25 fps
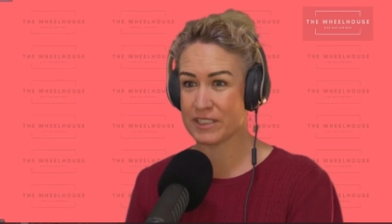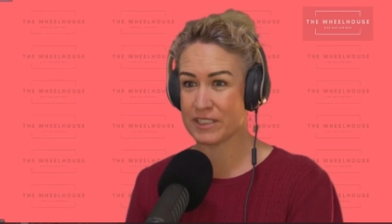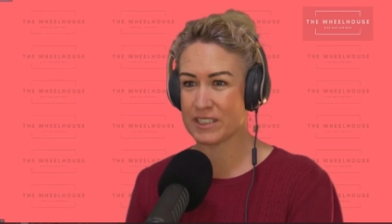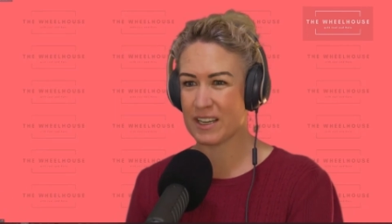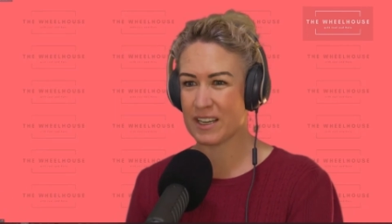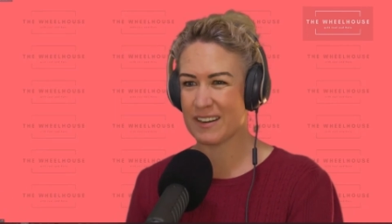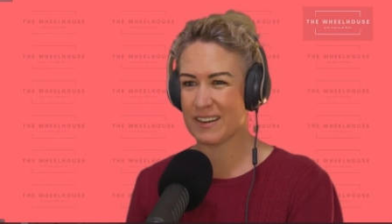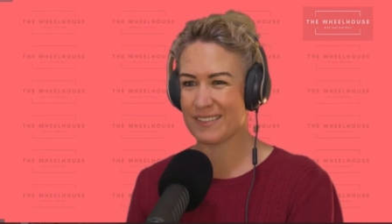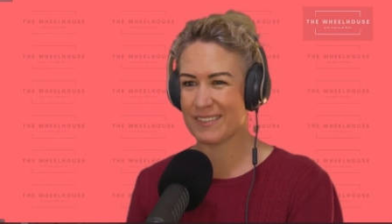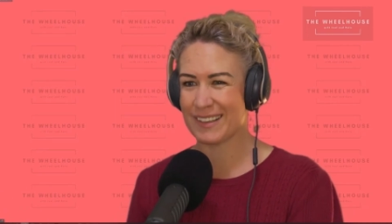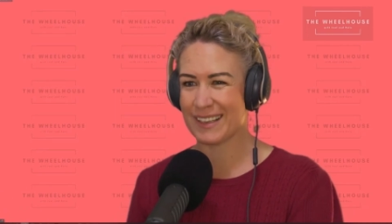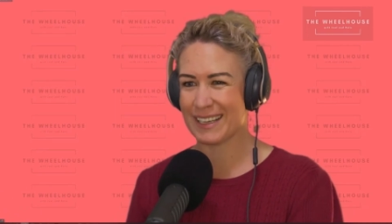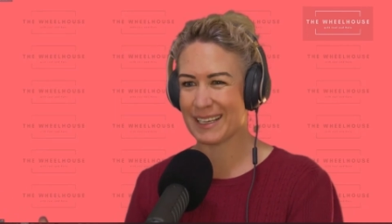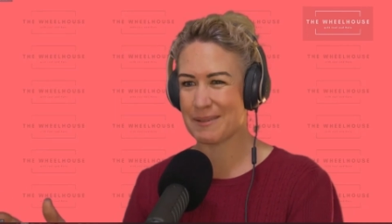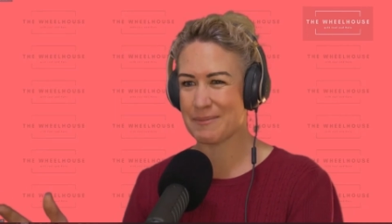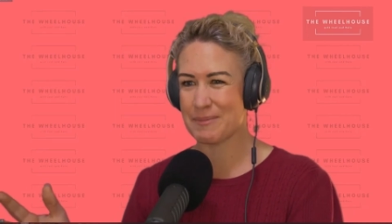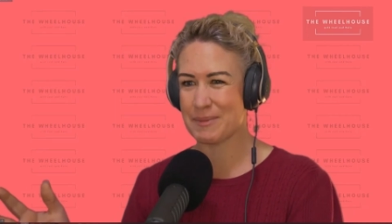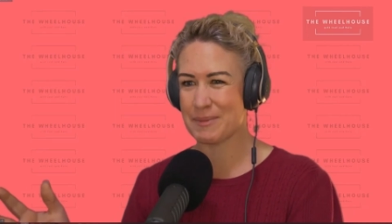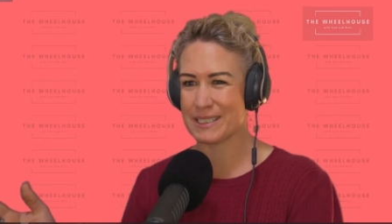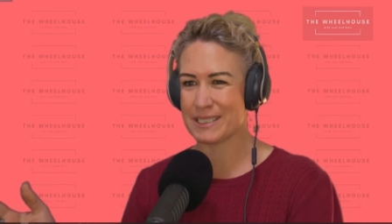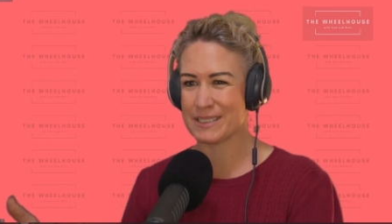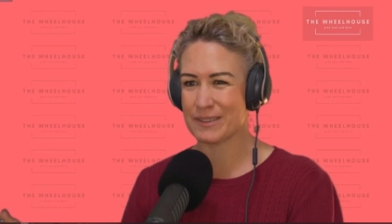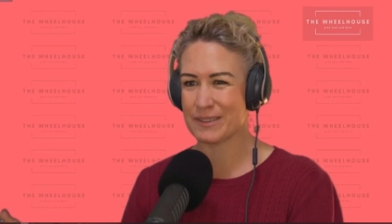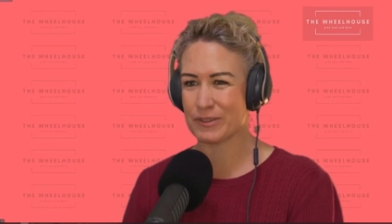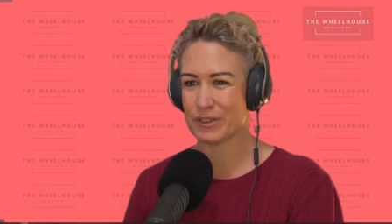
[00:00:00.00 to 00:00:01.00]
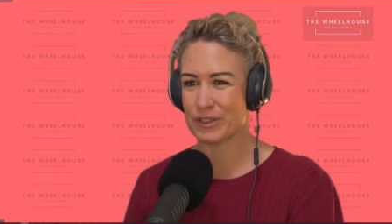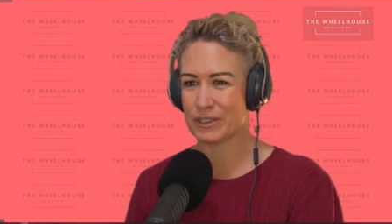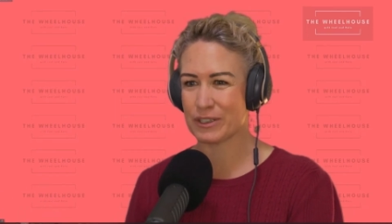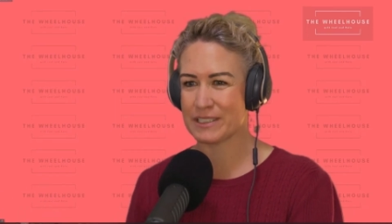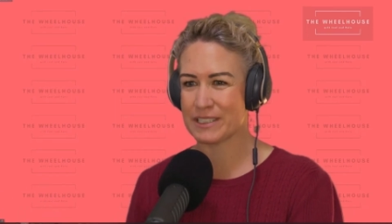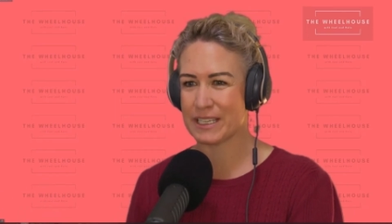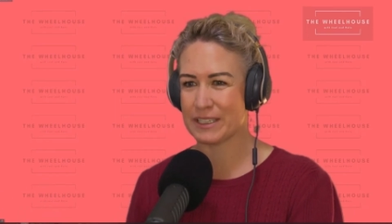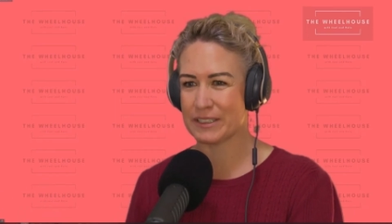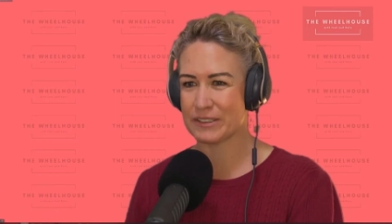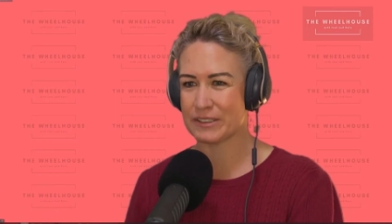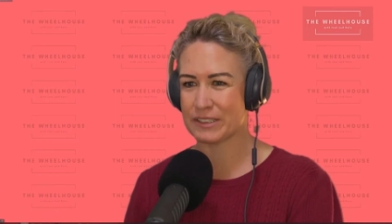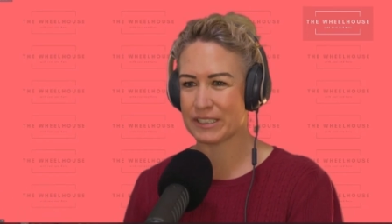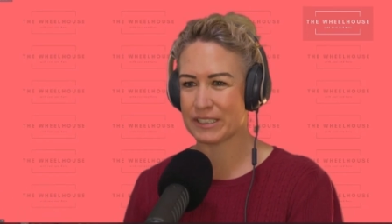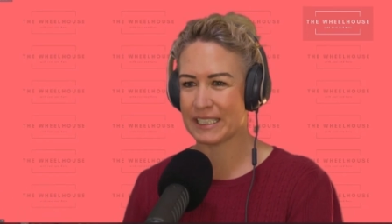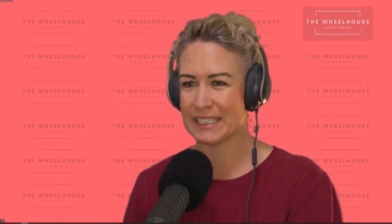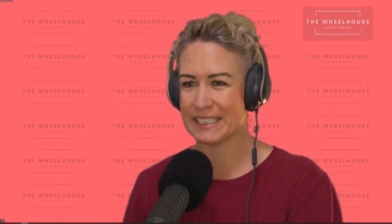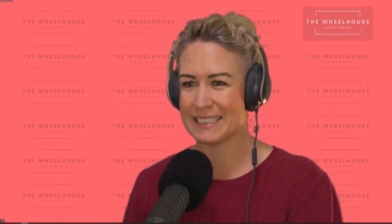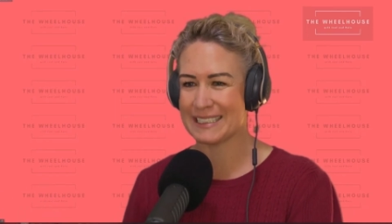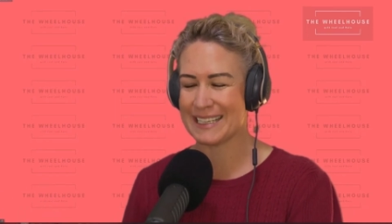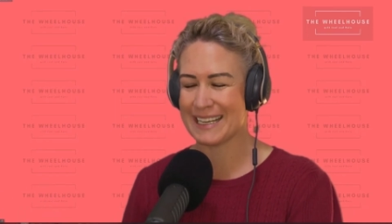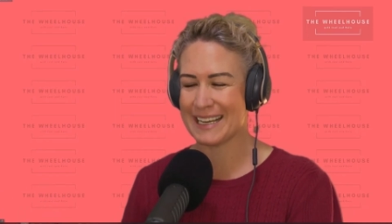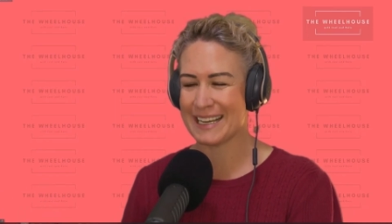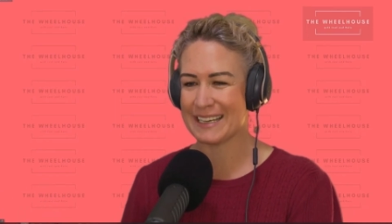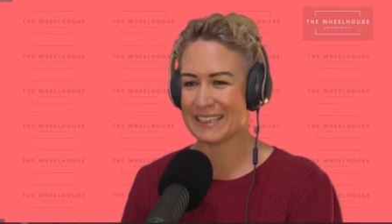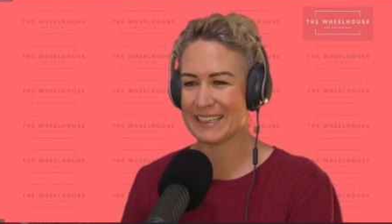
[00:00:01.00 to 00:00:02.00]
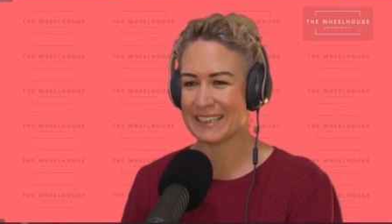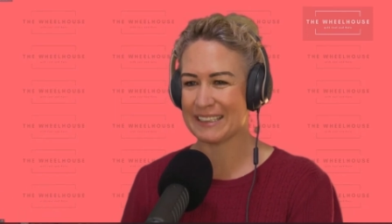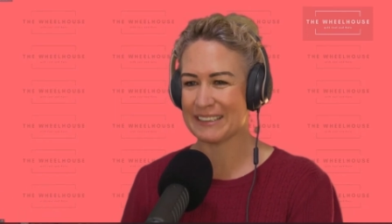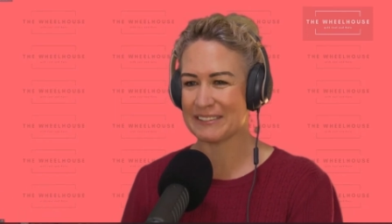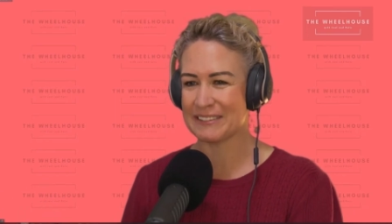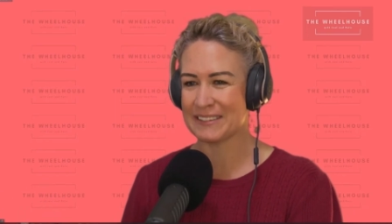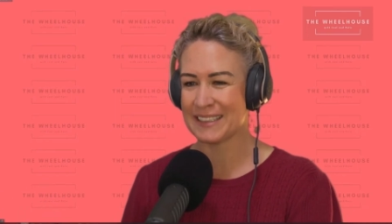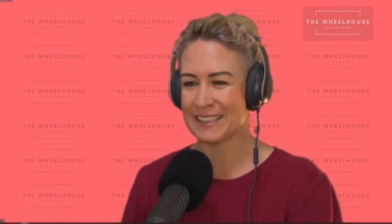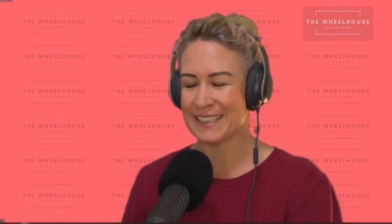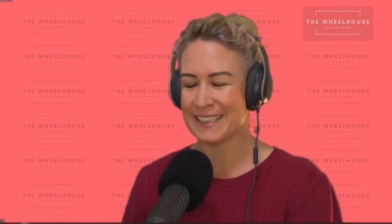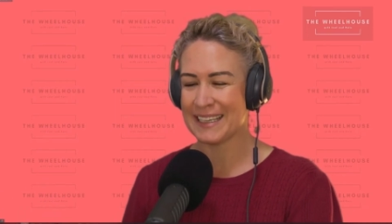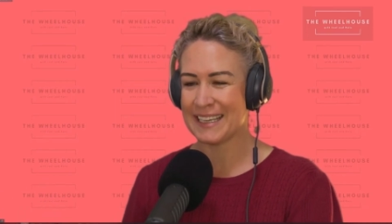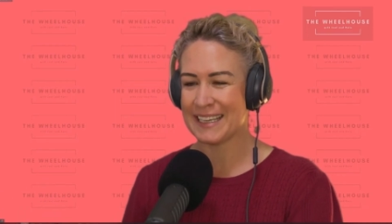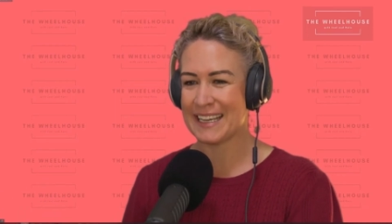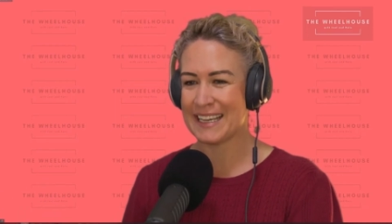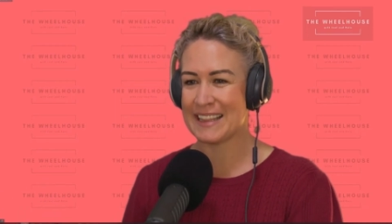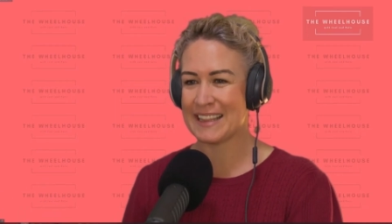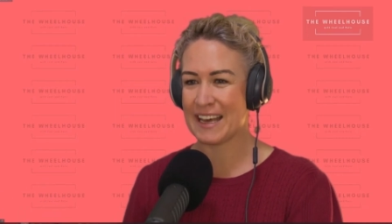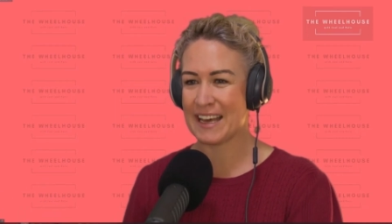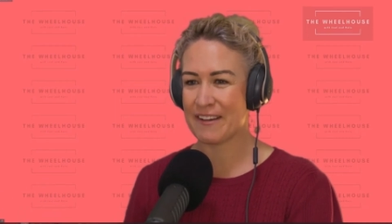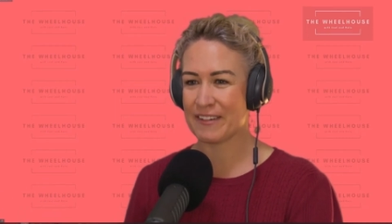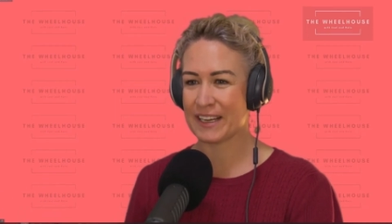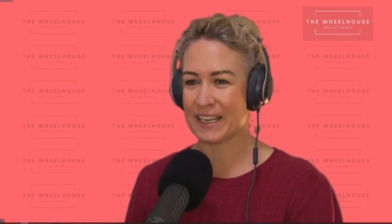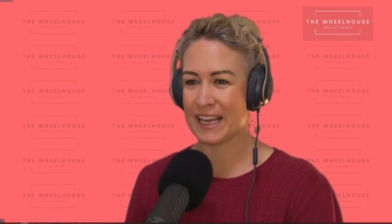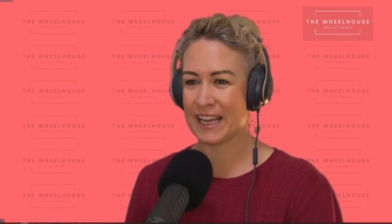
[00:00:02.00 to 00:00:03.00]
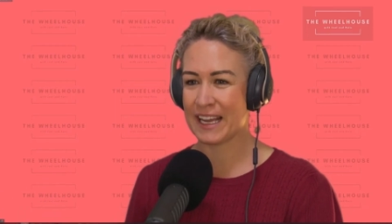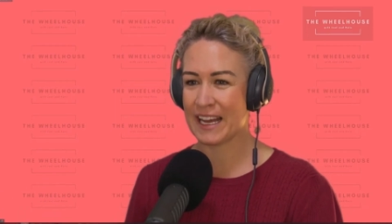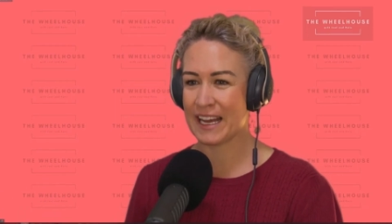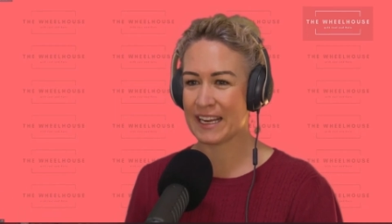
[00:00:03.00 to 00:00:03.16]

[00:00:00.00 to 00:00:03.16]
It's kind of like a mix of cross country and downhill in that